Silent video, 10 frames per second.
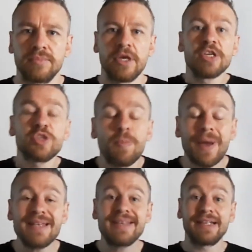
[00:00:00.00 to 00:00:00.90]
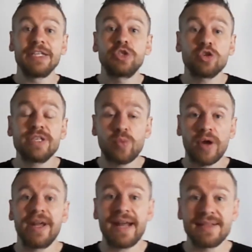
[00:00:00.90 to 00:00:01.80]
So basically, does he
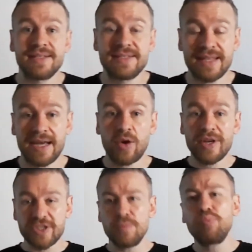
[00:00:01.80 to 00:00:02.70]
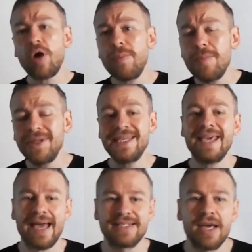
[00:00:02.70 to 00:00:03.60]
want an answer to that question? Probably
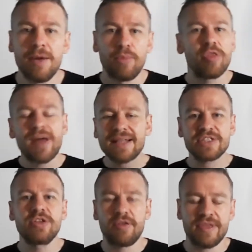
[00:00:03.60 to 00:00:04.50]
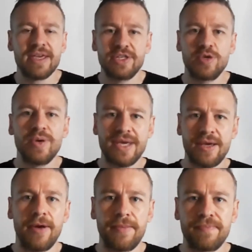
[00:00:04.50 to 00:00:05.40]
yes, but that's not the issue here.